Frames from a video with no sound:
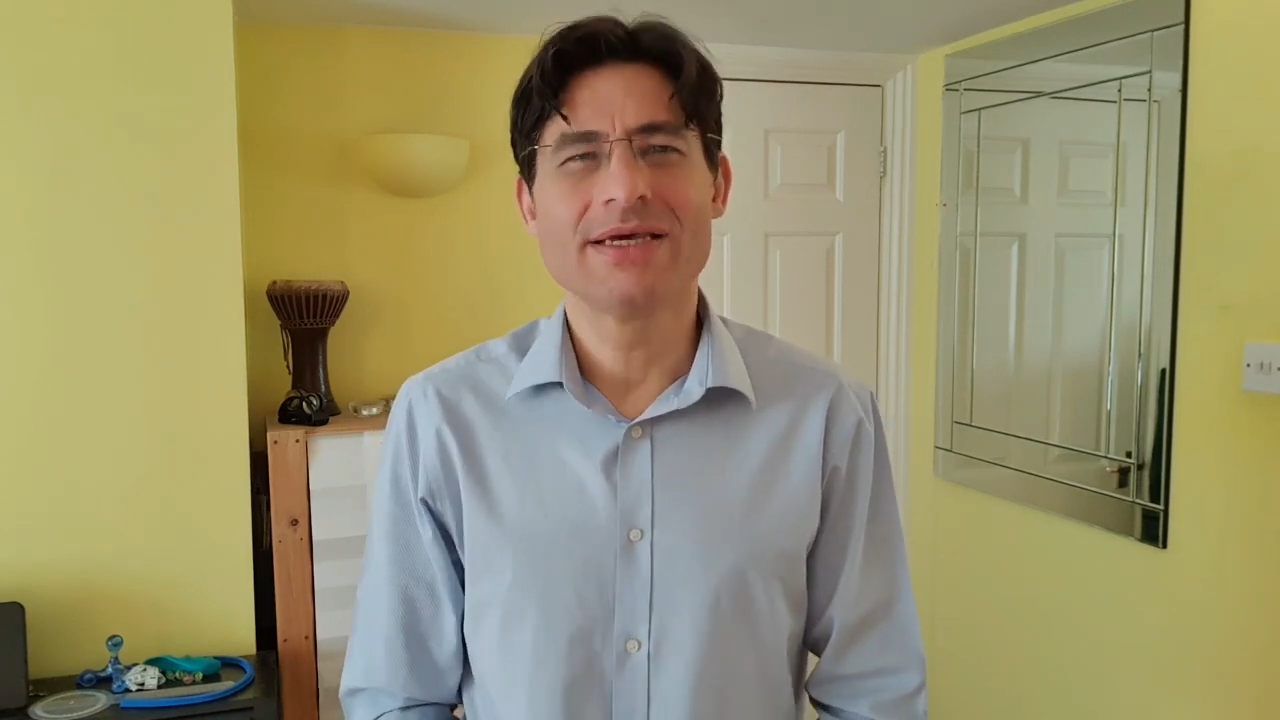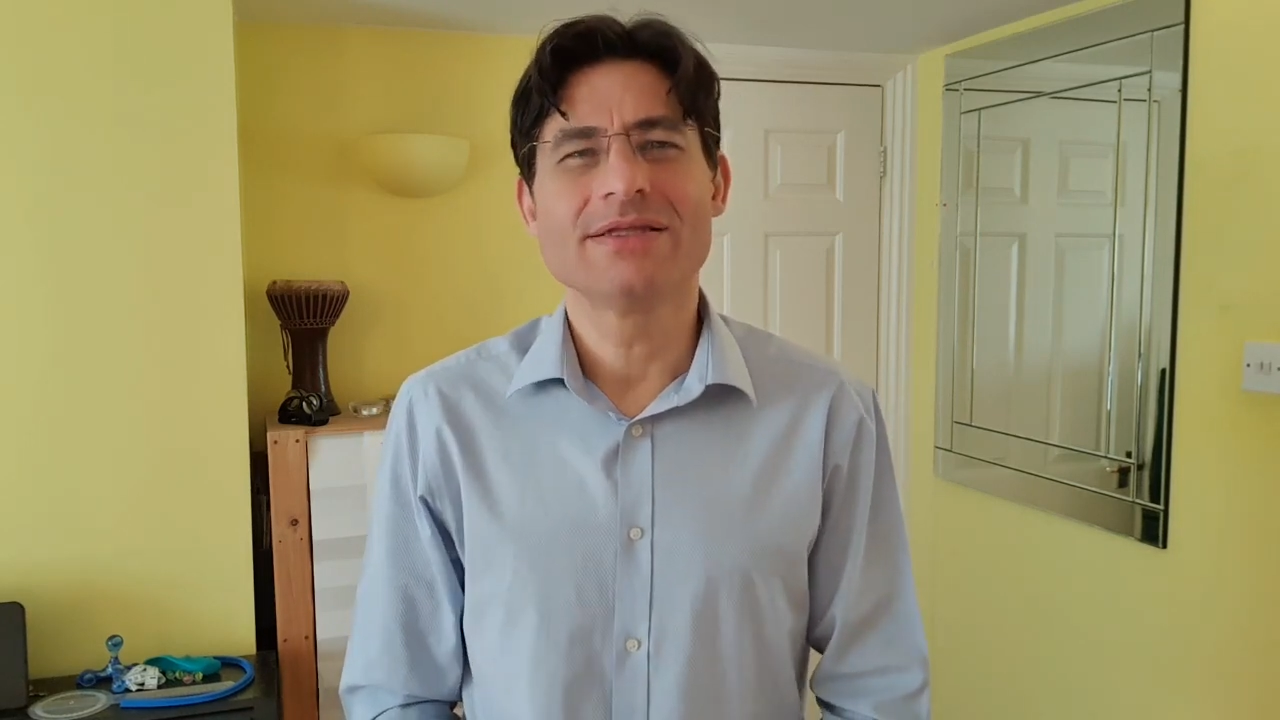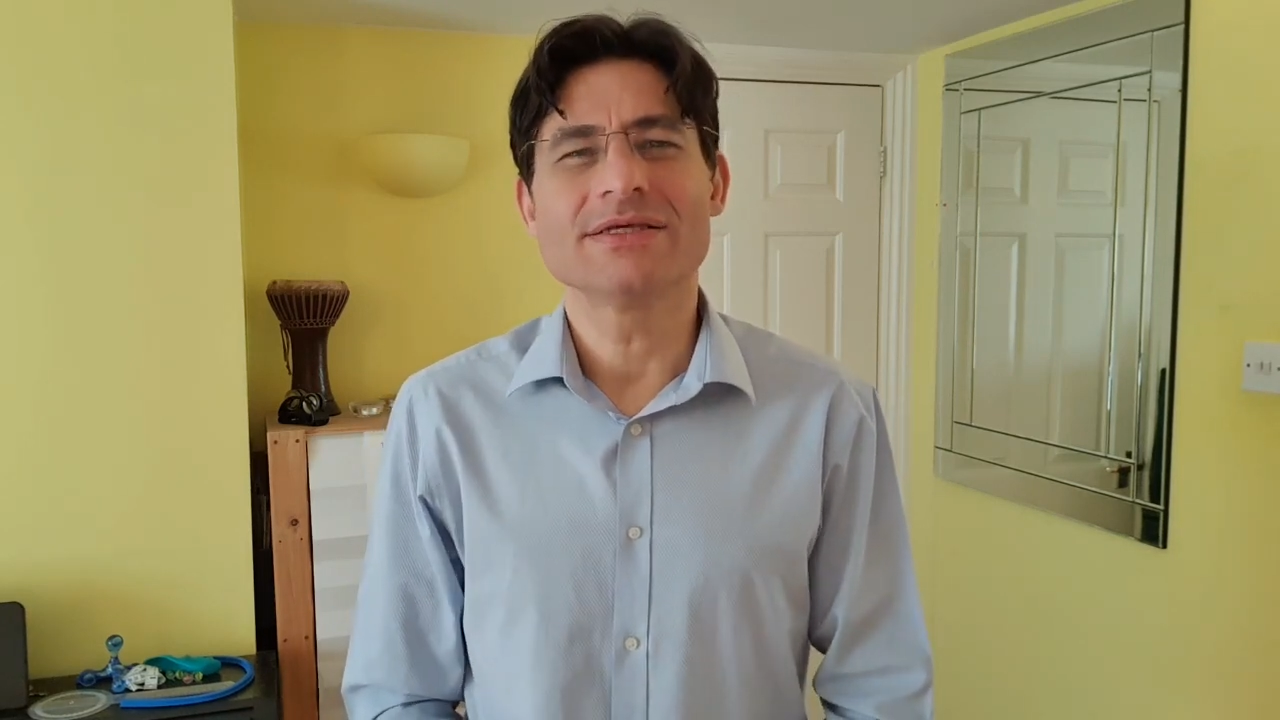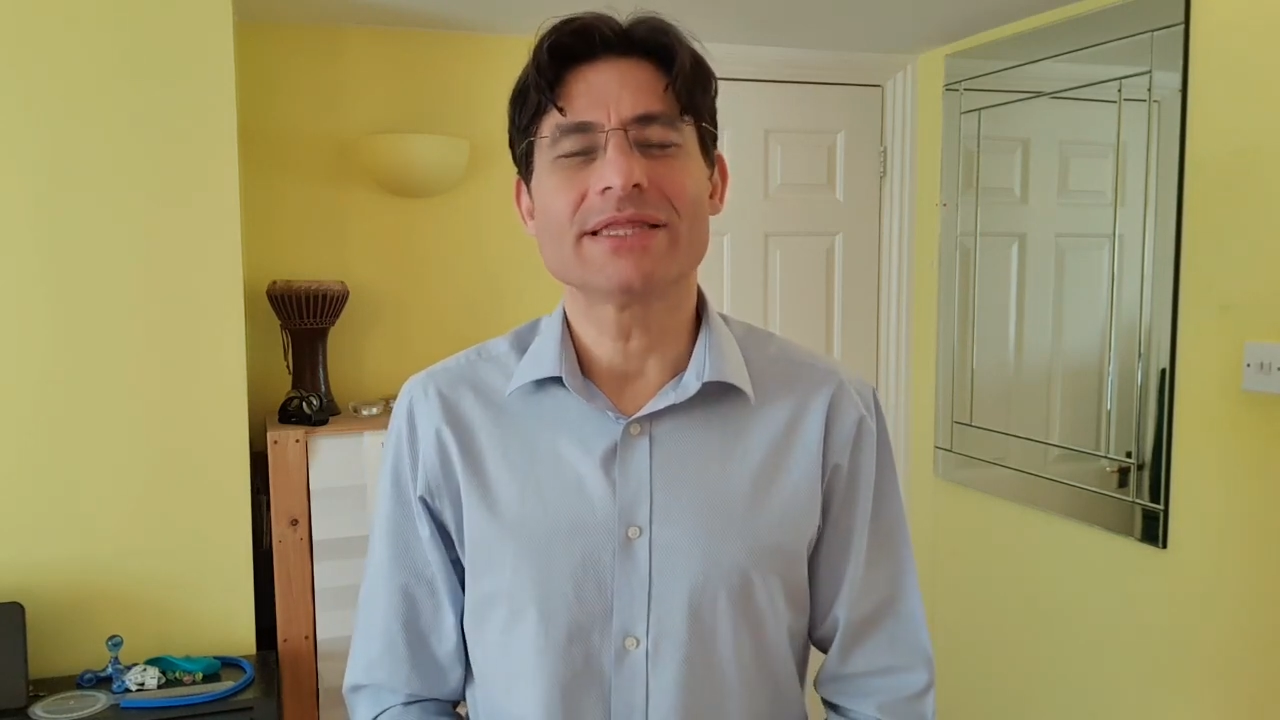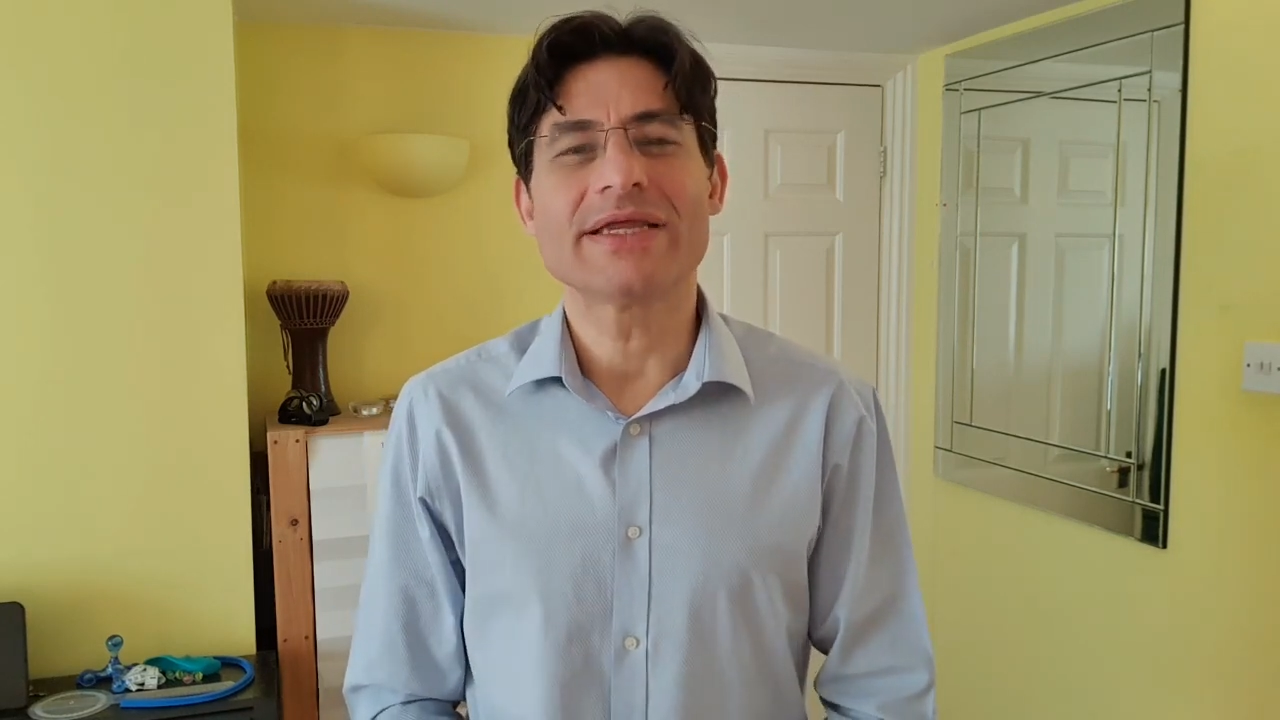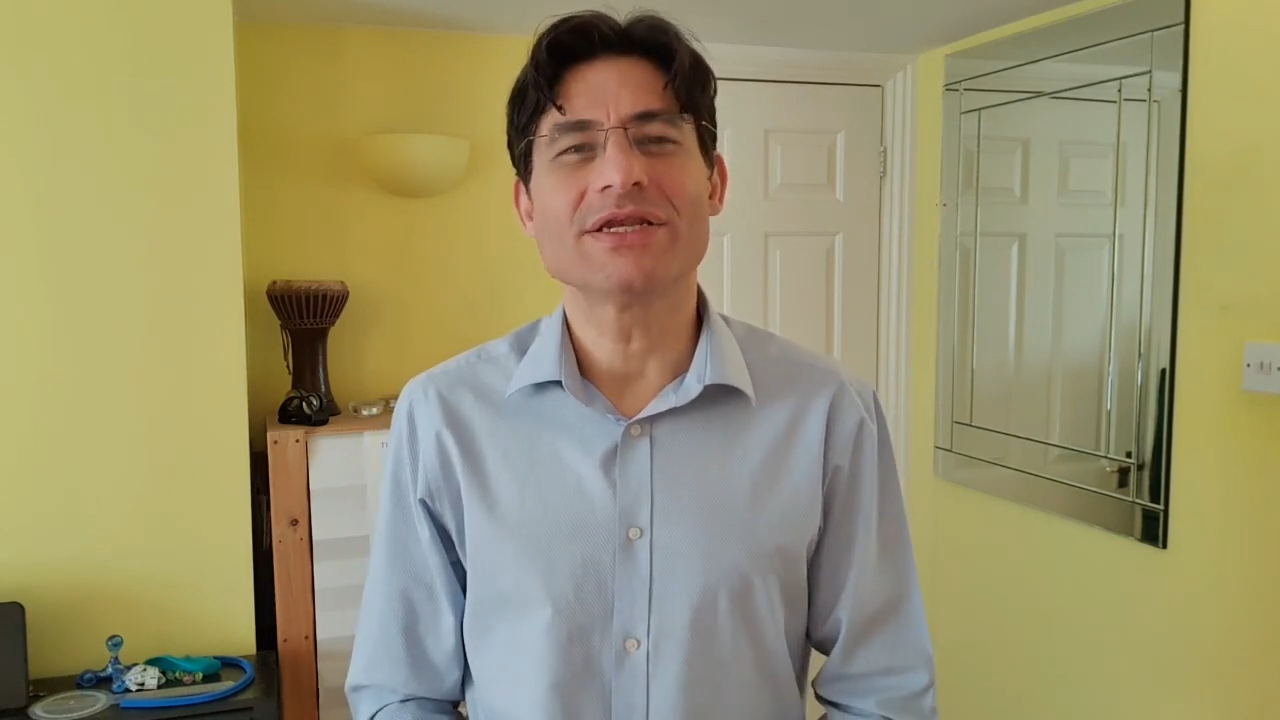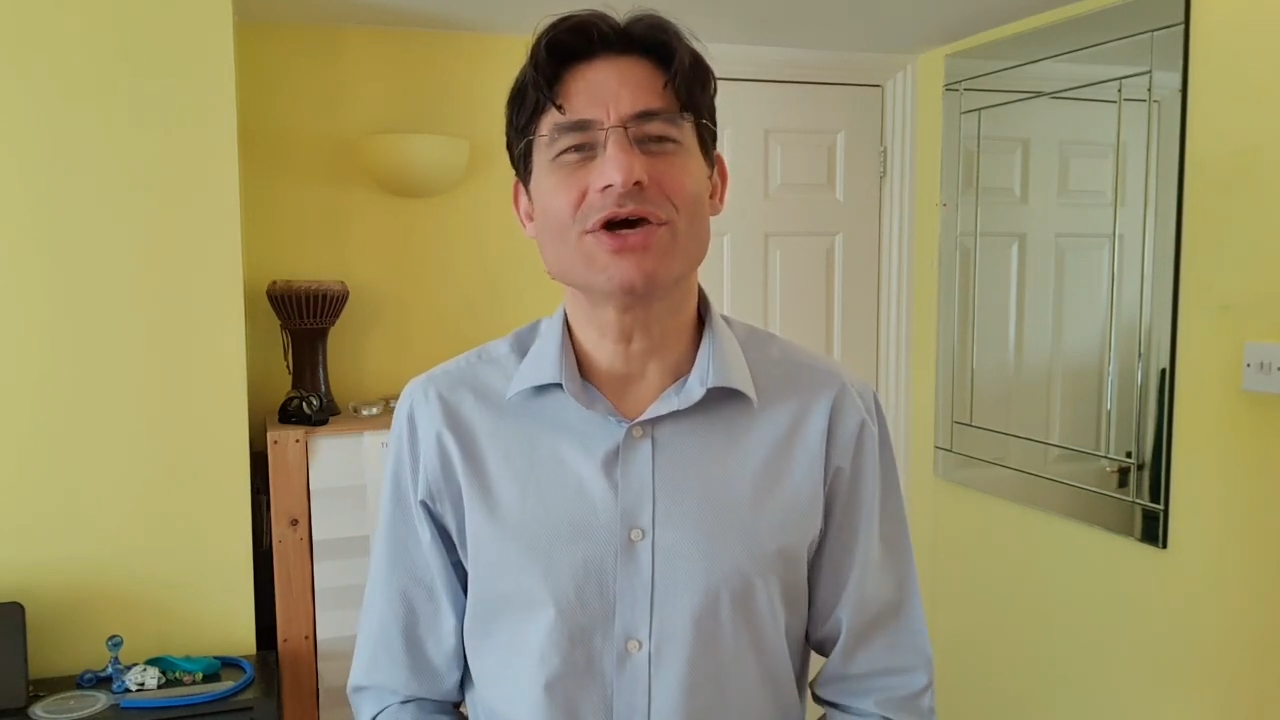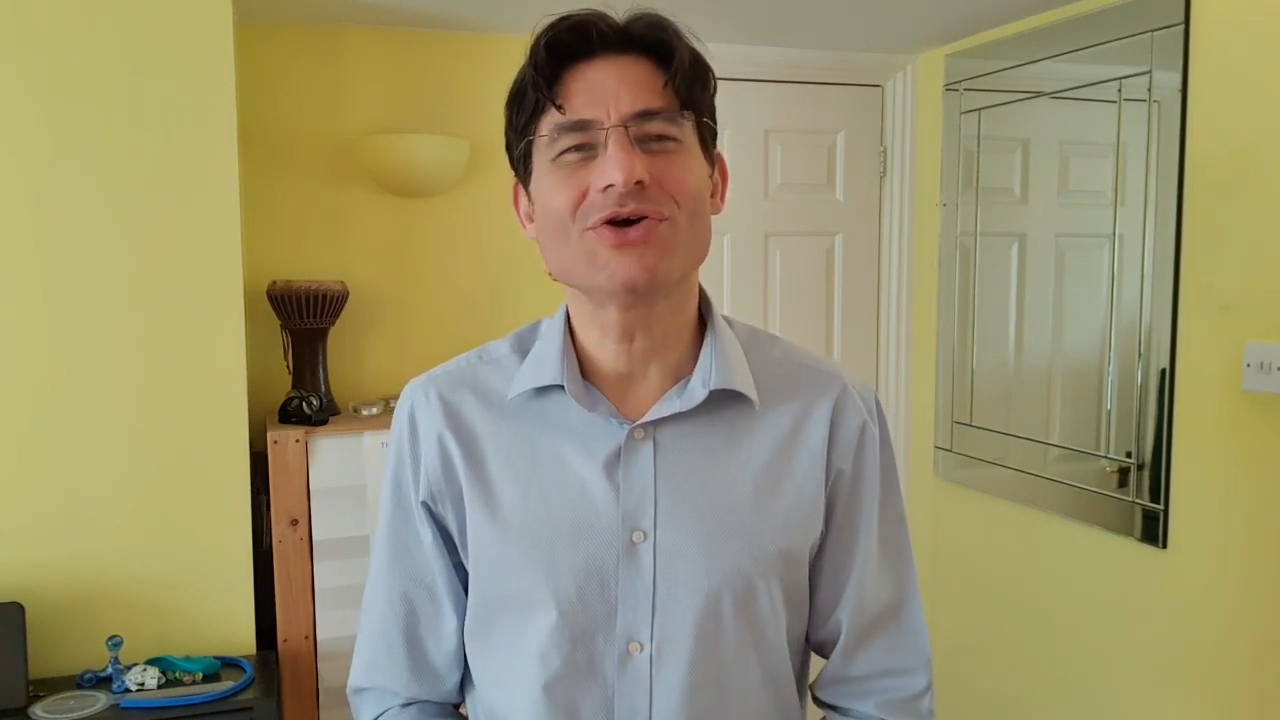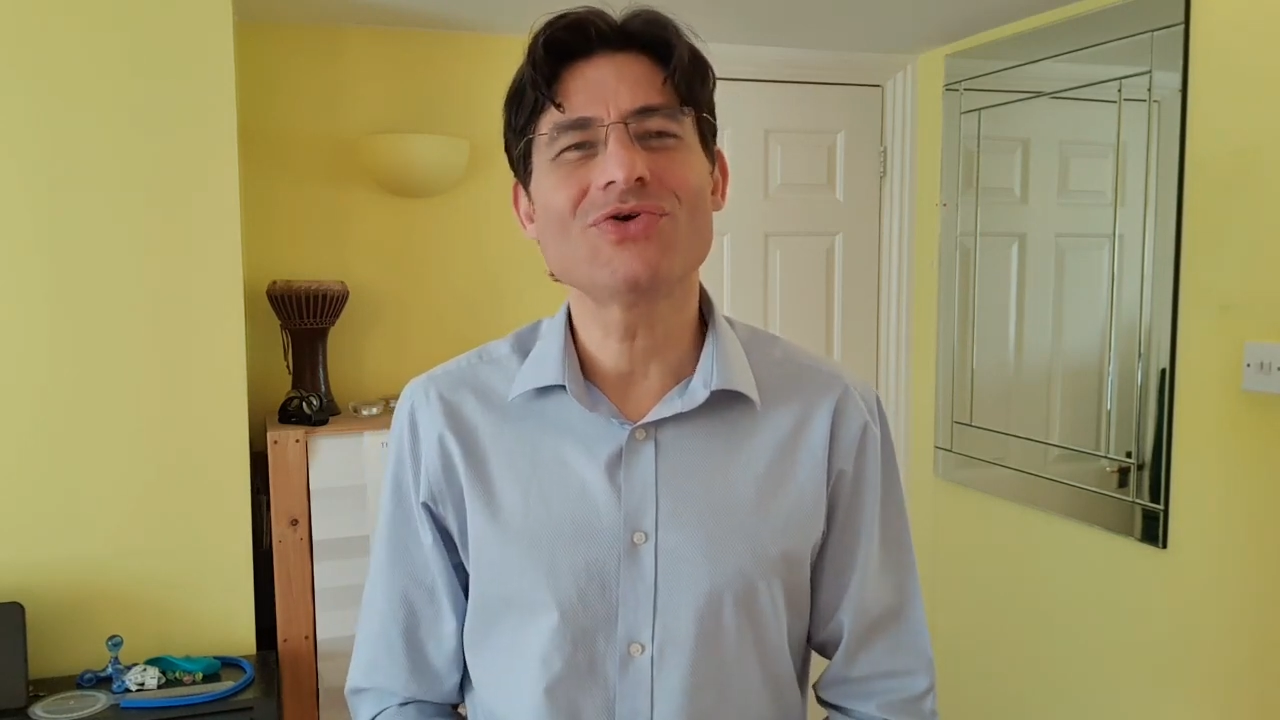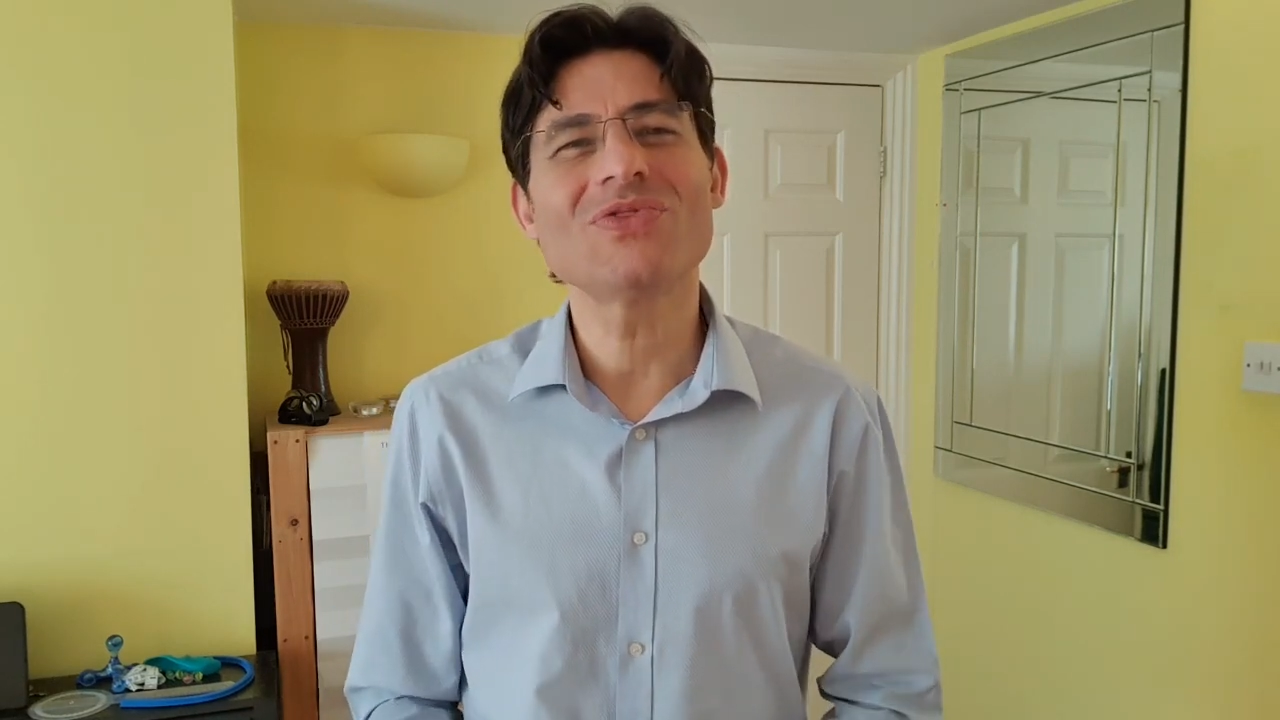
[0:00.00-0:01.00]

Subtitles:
that they know